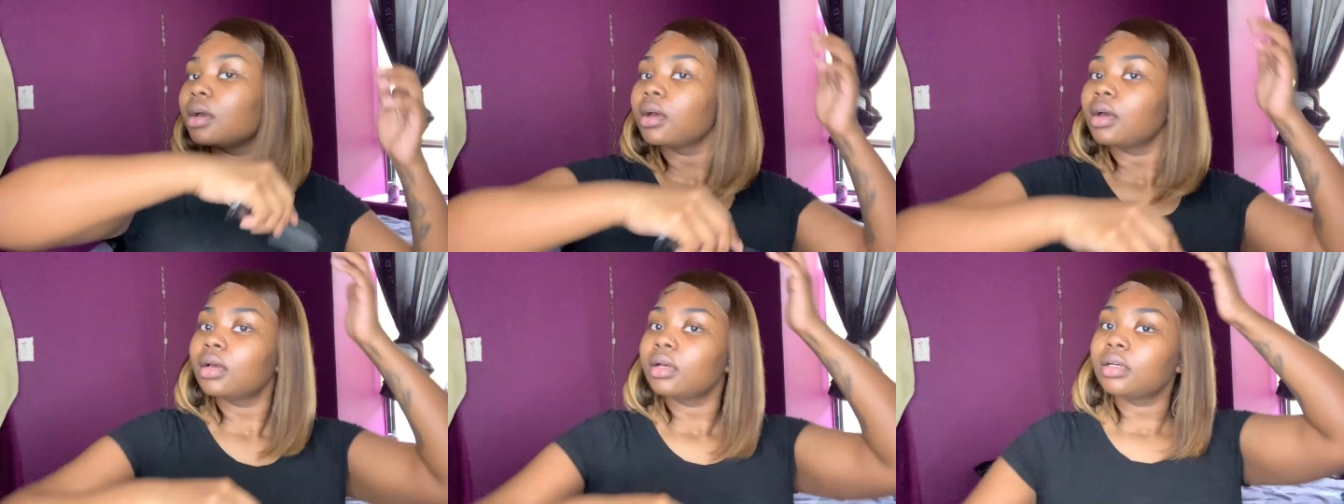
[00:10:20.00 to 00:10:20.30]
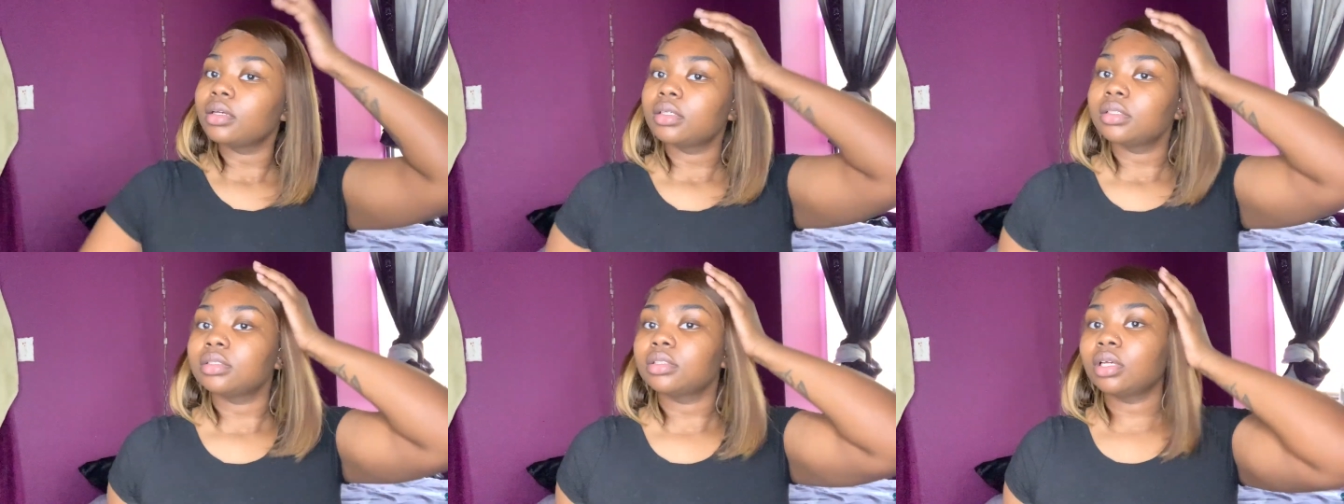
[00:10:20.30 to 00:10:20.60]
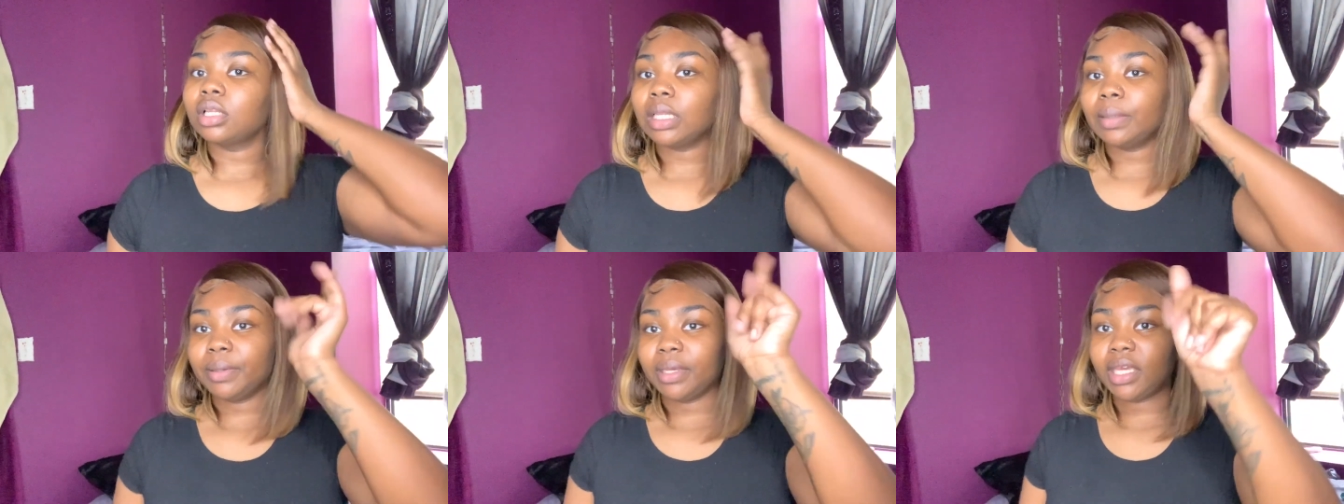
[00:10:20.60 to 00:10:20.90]
So let me
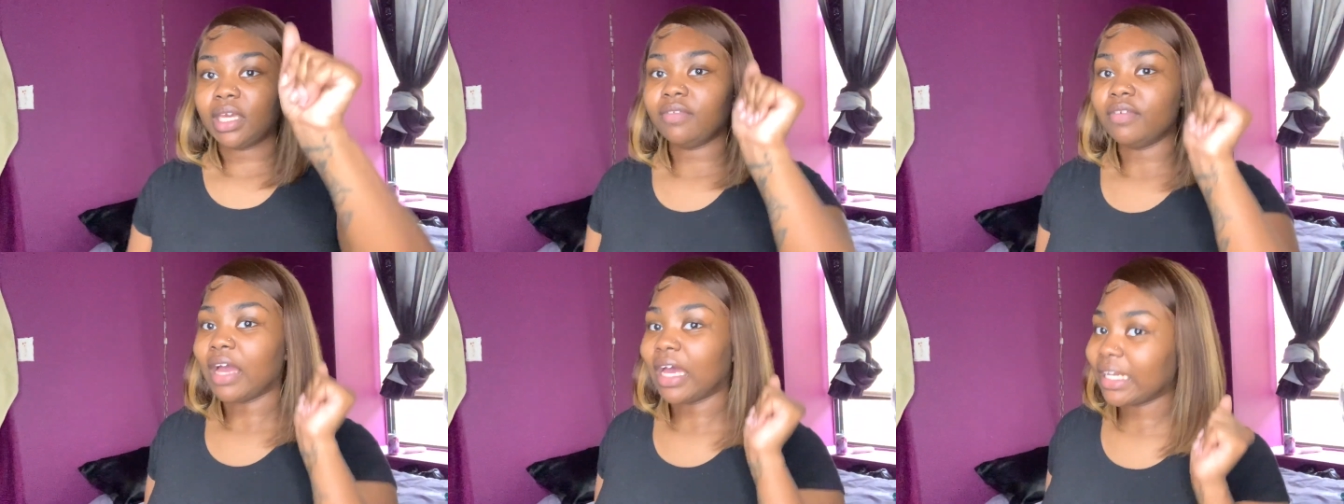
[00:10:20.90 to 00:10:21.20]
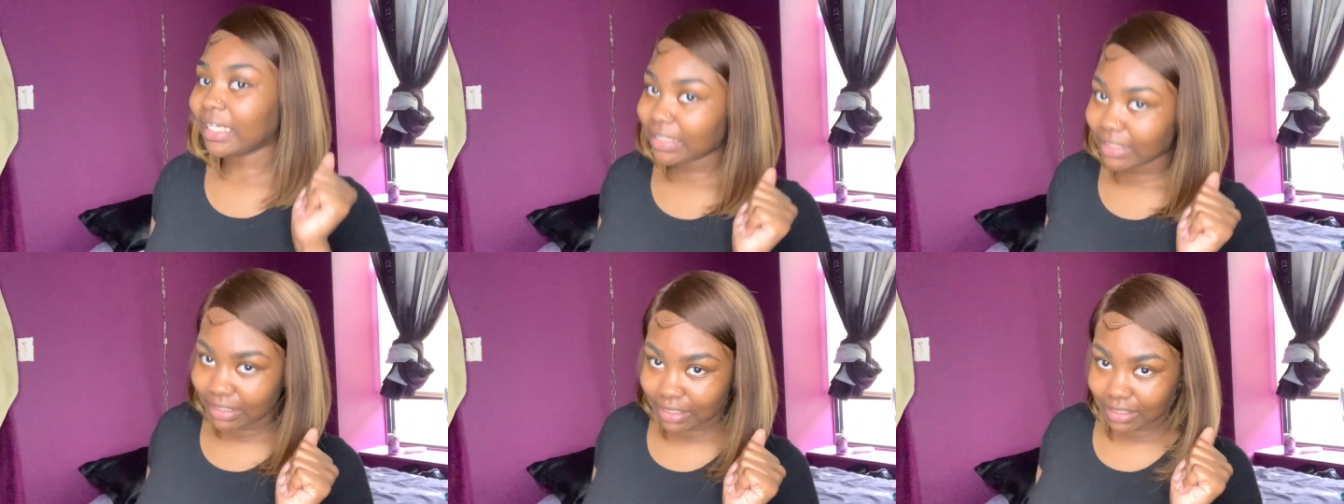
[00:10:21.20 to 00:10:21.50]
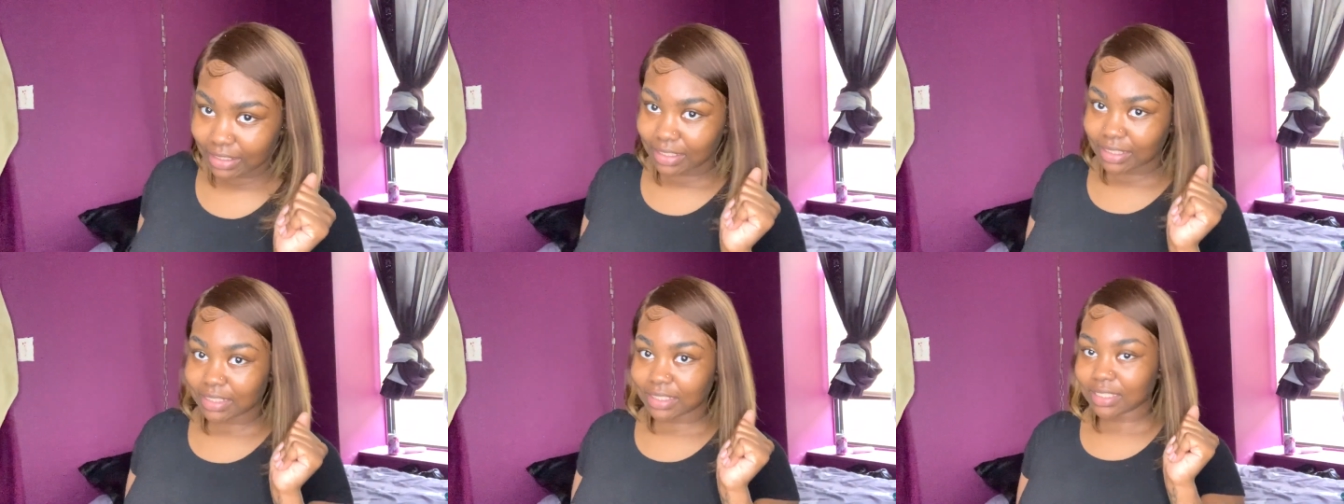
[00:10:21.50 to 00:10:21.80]
give y'all the
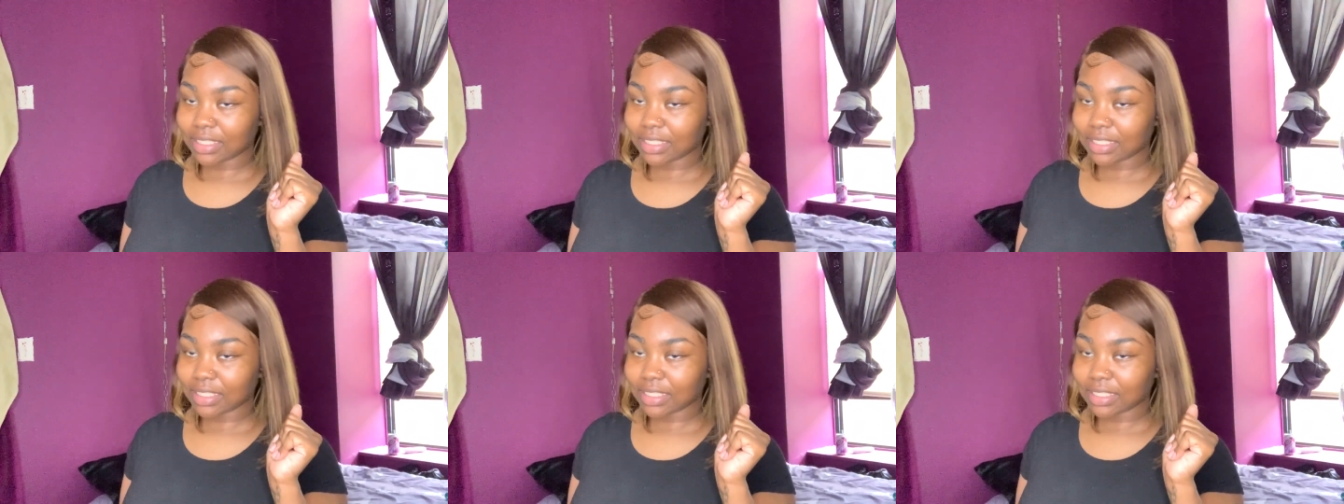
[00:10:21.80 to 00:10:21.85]
deets.